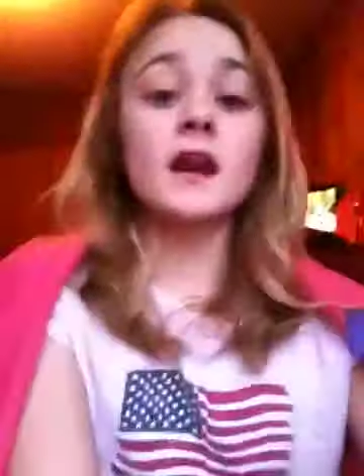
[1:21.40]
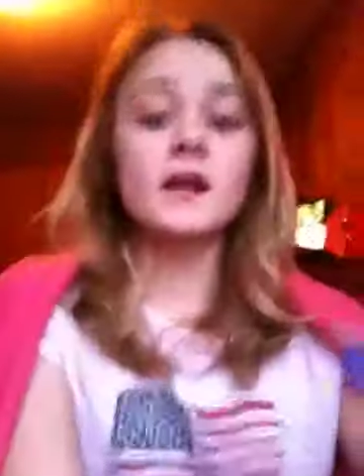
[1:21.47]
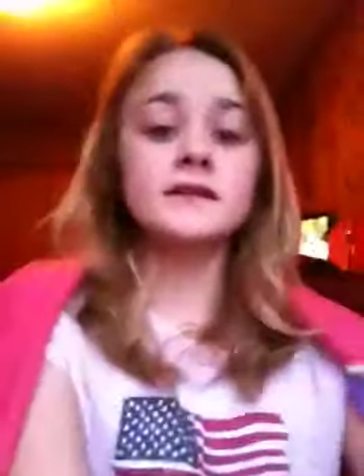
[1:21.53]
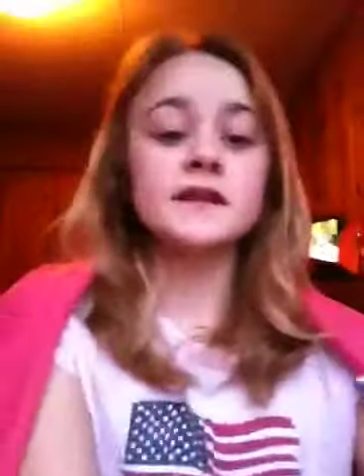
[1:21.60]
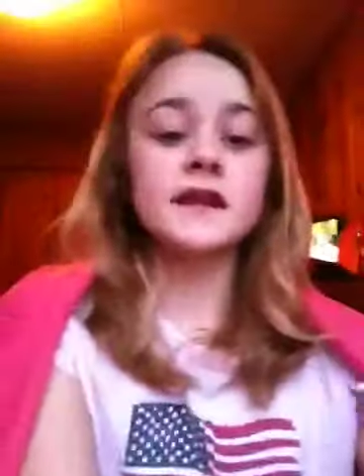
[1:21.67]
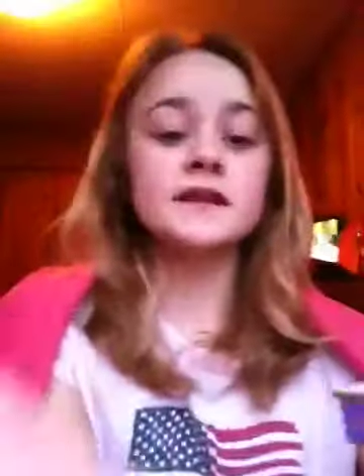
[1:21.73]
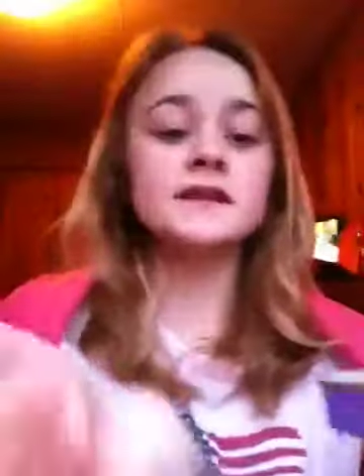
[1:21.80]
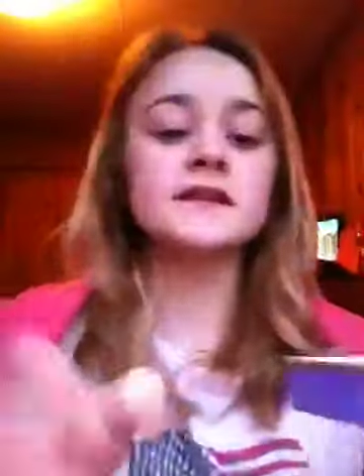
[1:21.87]
and I
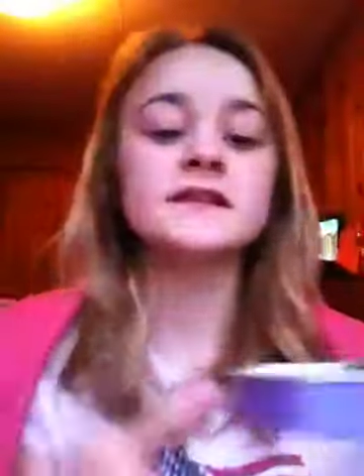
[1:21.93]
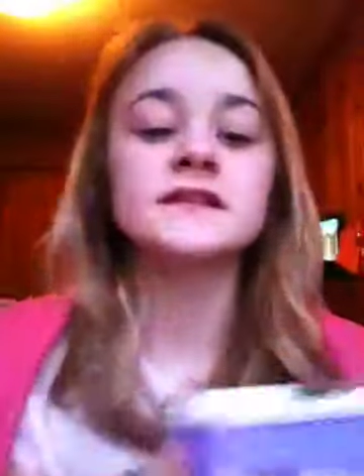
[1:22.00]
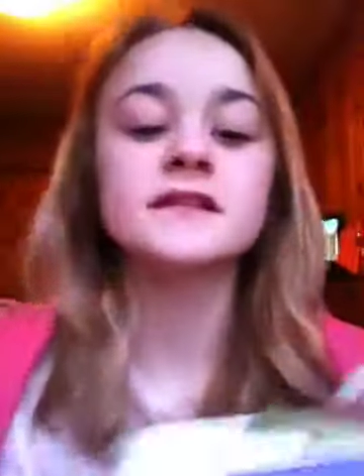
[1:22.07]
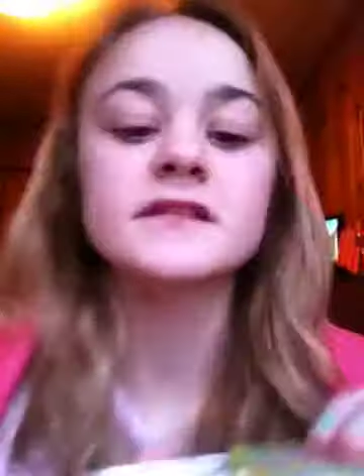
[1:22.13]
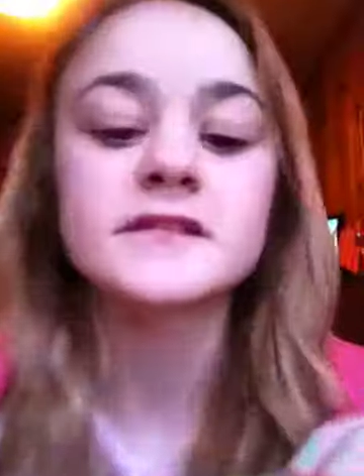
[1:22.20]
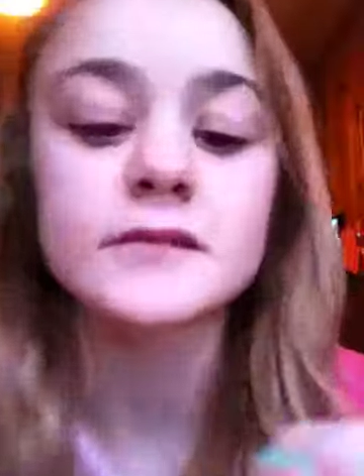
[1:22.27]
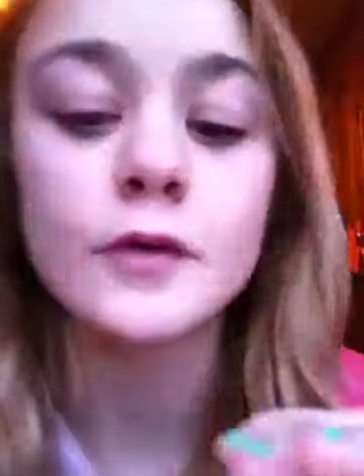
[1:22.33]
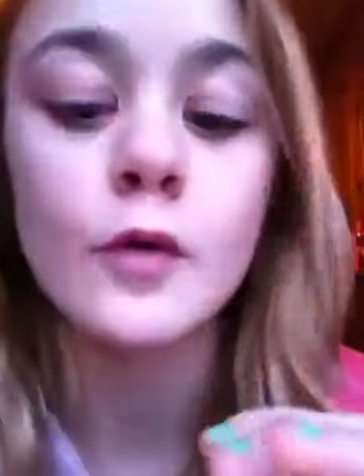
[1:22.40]
take these
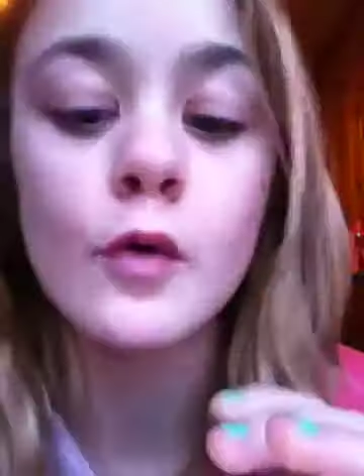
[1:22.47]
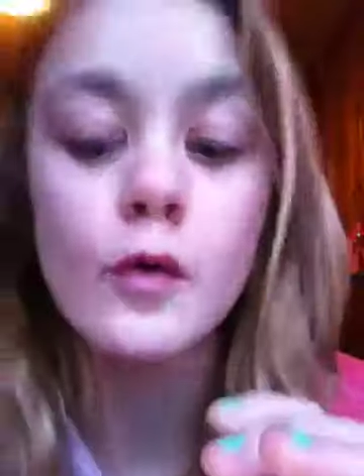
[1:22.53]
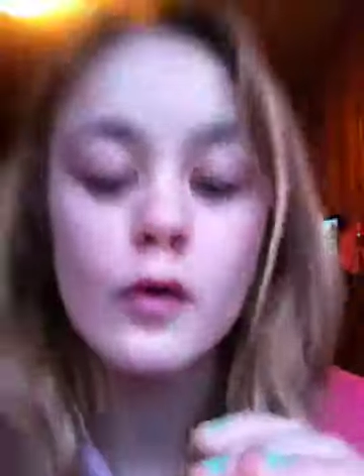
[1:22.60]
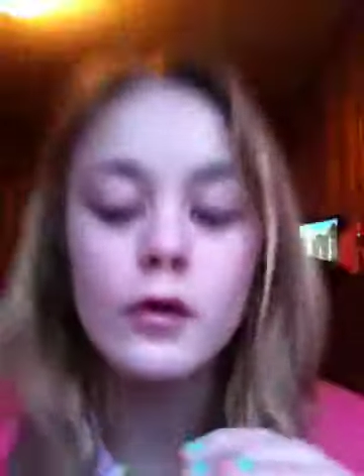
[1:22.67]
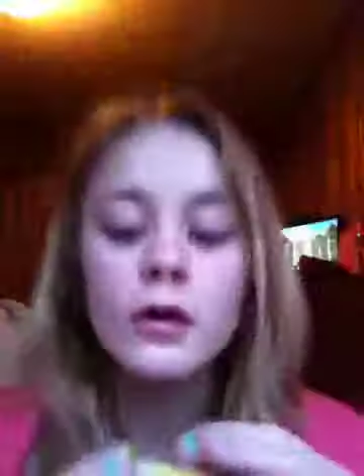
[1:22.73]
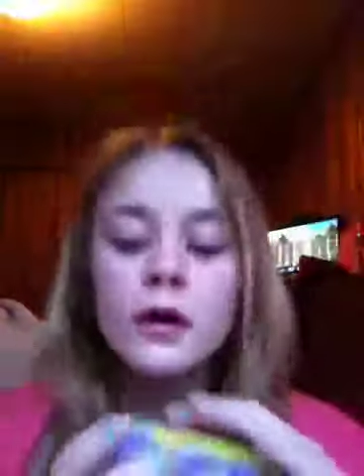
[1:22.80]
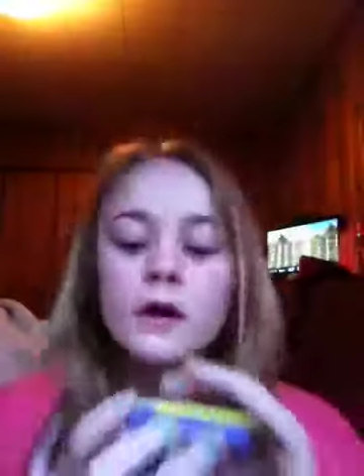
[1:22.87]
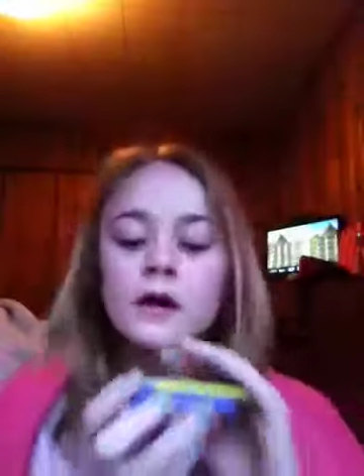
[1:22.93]
to
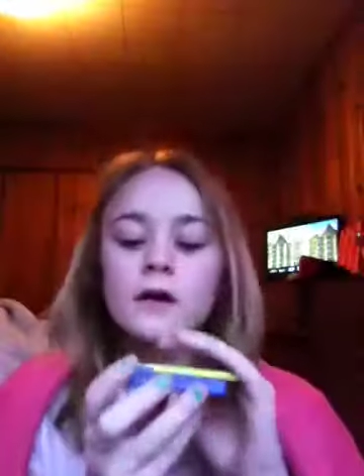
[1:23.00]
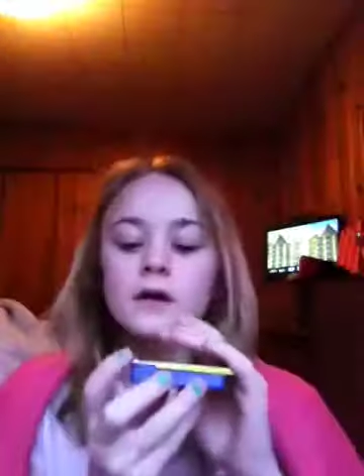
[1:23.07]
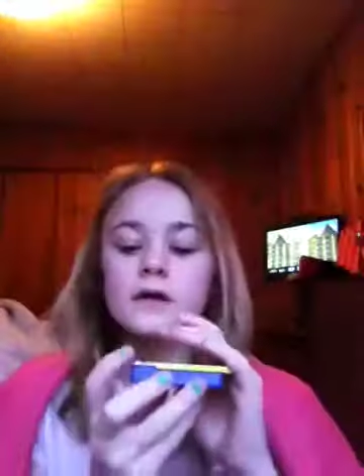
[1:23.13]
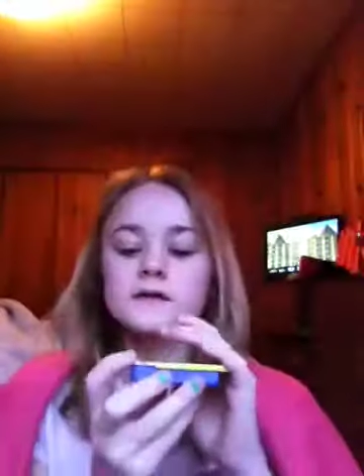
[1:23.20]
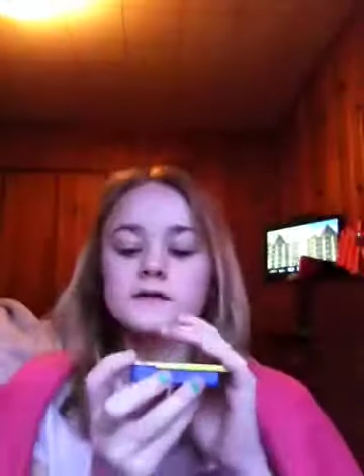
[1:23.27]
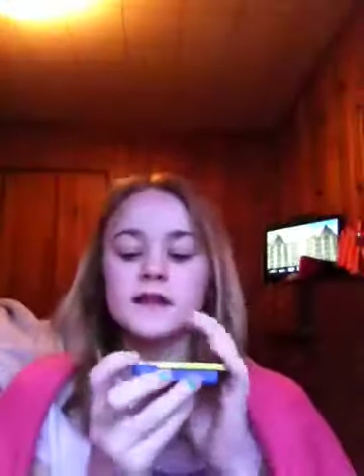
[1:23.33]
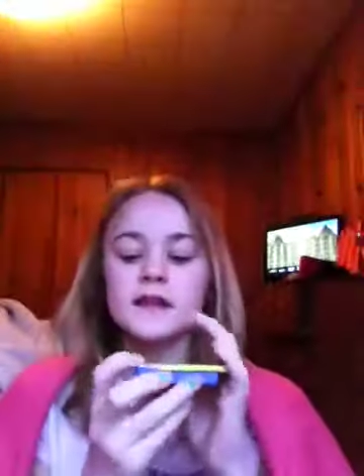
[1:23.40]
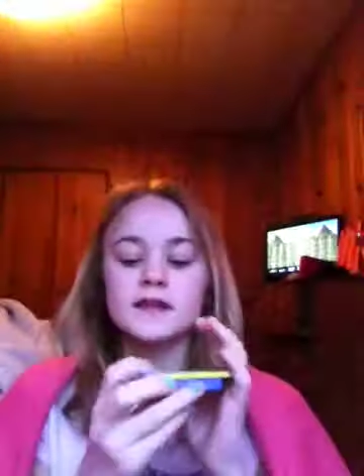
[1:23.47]
school,
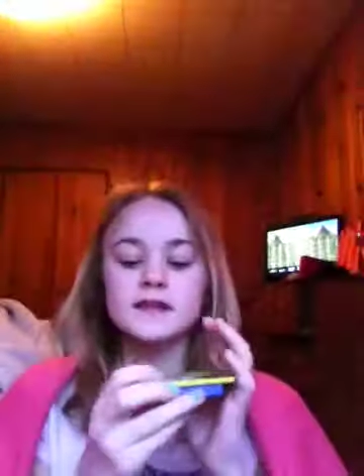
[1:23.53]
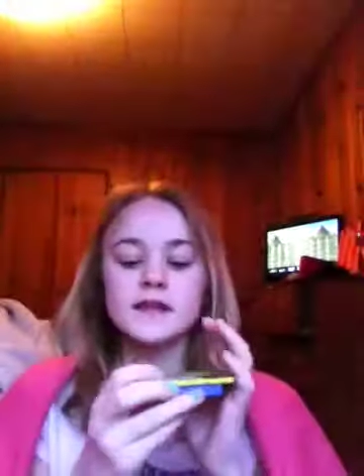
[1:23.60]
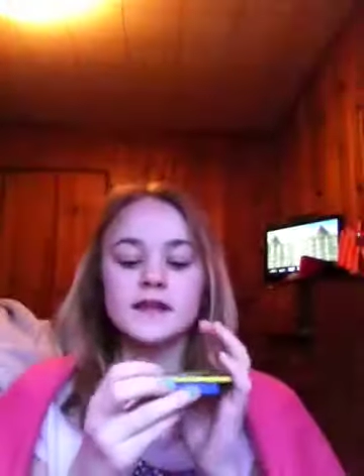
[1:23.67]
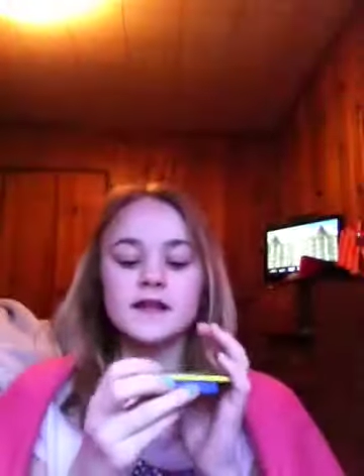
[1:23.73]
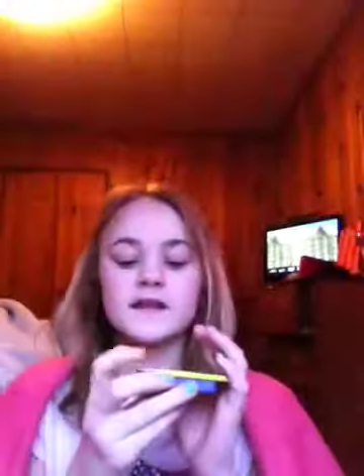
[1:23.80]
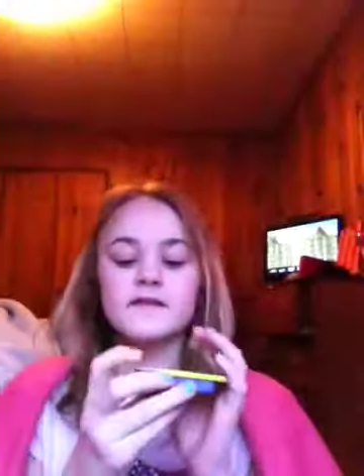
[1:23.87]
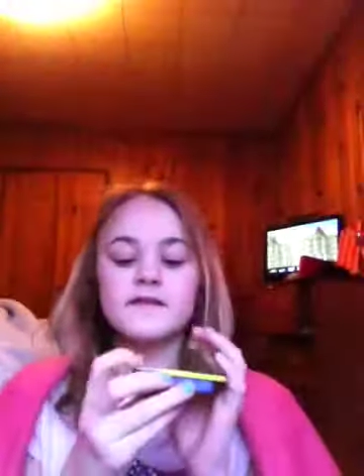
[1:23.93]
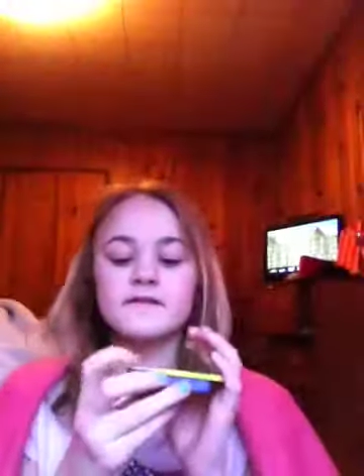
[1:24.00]
because I can
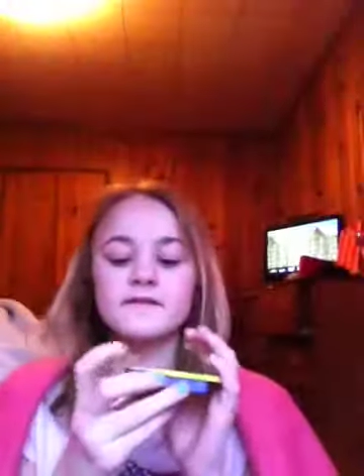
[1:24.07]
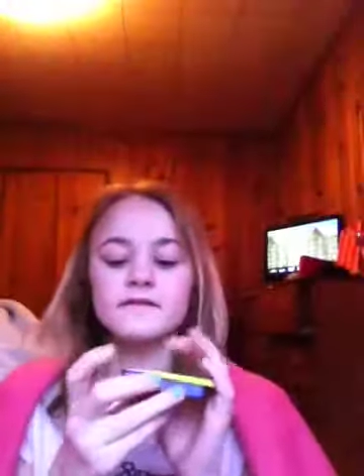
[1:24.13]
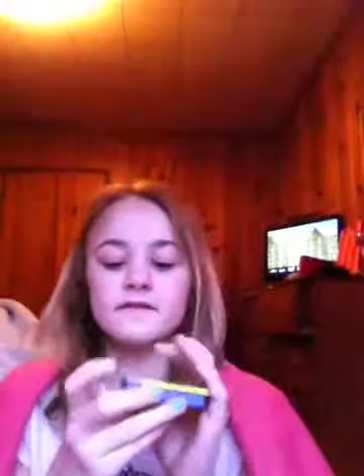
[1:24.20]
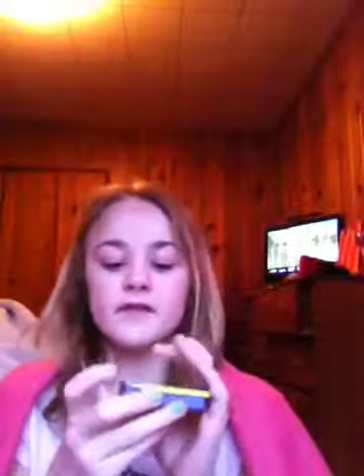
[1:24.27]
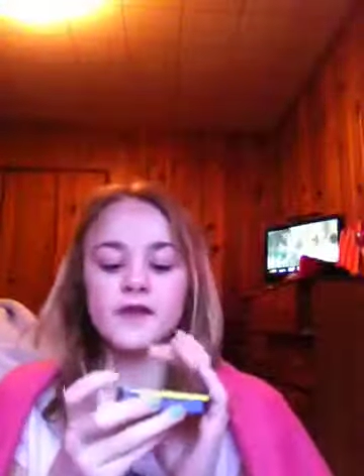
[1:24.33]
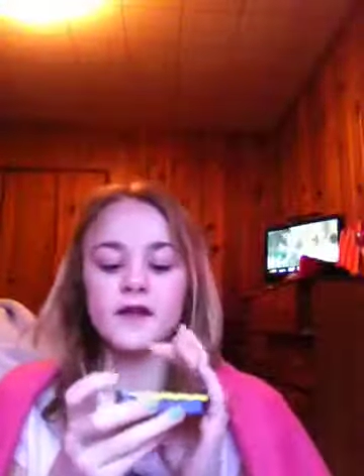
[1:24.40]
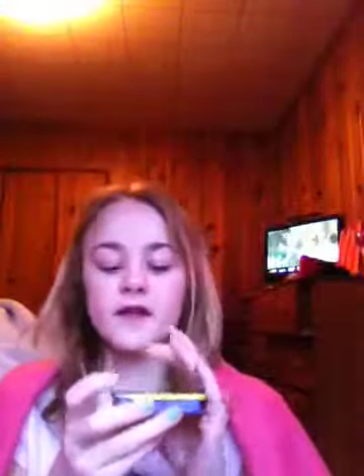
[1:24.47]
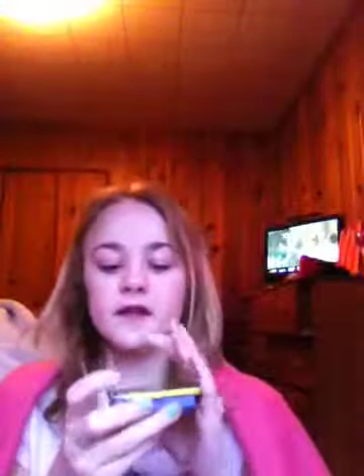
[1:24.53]
like
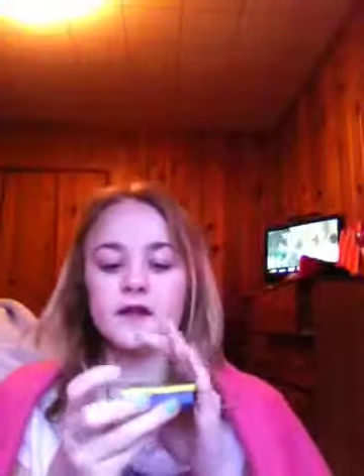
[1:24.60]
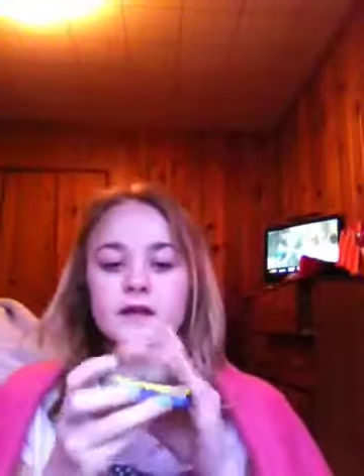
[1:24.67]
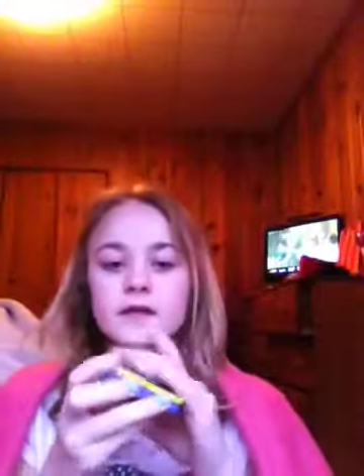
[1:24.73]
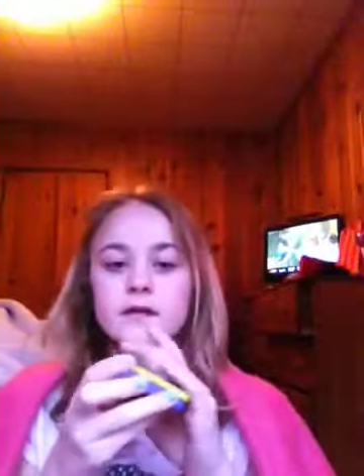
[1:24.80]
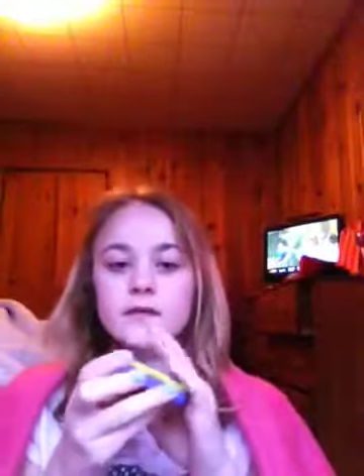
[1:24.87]
give like